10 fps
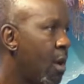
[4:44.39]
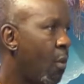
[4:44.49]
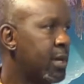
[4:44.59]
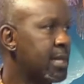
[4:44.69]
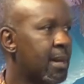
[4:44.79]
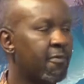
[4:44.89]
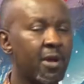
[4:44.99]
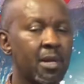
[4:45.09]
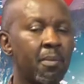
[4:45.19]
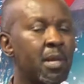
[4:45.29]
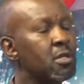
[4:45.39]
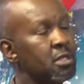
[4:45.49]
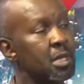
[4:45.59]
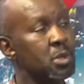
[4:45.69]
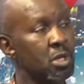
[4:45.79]
What are some fundamental
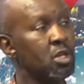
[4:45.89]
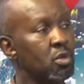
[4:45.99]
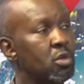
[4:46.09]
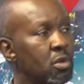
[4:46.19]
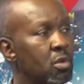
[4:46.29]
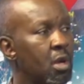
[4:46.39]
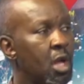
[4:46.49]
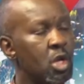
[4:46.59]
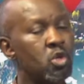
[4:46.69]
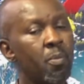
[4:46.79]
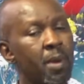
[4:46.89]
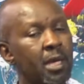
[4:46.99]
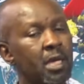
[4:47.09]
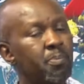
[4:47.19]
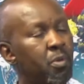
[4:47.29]
things you need to do to
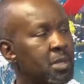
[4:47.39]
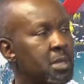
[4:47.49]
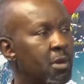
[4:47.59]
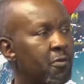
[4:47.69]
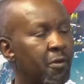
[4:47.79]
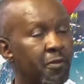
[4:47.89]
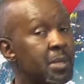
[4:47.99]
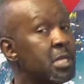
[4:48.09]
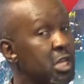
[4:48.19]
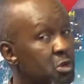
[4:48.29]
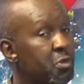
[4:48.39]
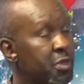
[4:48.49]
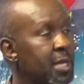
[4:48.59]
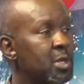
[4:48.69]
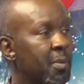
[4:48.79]
make it possible for these new
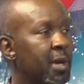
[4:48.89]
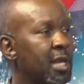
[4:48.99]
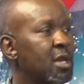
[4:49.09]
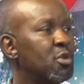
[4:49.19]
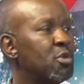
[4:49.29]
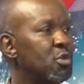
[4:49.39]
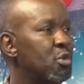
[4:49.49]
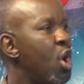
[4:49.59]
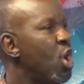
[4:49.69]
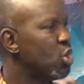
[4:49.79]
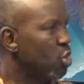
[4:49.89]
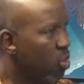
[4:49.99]
things you're beginning to do to